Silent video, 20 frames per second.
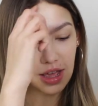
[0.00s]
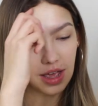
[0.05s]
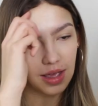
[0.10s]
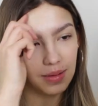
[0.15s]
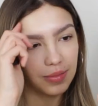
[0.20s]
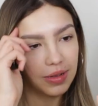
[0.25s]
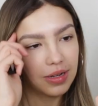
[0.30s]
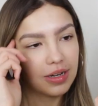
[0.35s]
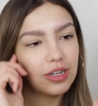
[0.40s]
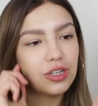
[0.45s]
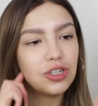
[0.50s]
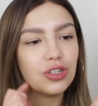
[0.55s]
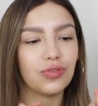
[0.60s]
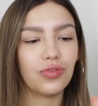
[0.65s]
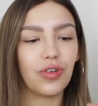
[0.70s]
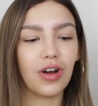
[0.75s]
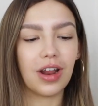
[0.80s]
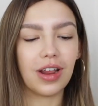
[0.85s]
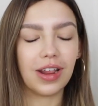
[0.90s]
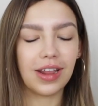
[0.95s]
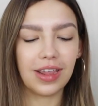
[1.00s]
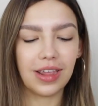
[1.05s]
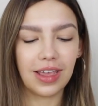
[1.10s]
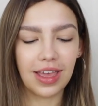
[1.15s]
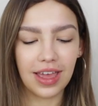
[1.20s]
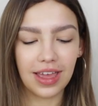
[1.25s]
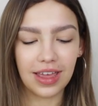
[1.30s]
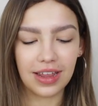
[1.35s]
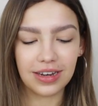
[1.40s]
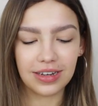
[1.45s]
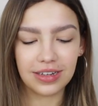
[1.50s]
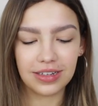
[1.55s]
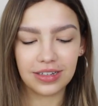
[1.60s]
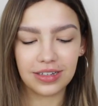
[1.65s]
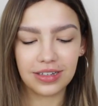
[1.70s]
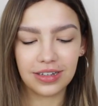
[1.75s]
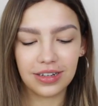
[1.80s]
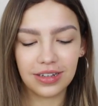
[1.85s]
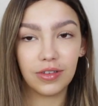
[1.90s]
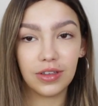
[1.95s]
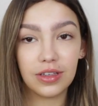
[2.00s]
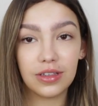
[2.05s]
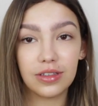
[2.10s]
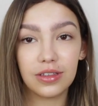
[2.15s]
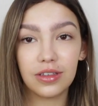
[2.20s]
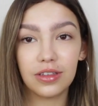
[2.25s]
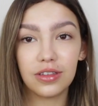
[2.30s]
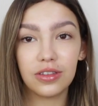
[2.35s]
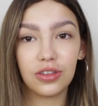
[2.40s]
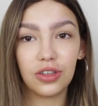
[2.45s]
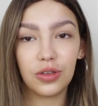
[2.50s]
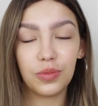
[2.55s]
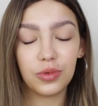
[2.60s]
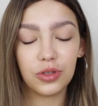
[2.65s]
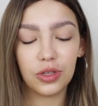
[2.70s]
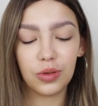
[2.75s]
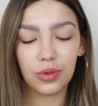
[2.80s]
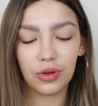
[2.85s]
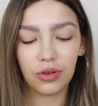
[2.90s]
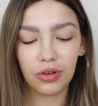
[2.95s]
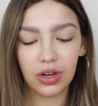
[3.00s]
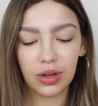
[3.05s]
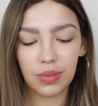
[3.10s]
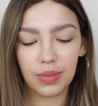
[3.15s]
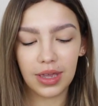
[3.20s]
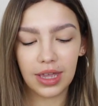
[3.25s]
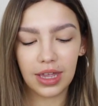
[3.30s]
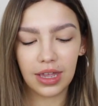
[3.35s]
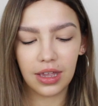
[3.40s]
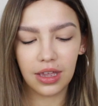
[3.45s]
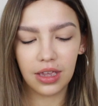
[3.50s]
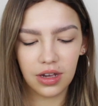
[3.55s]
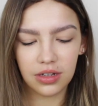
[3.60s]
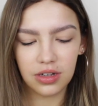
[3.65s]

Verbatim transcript: I'm gonna try and it was super super creamy.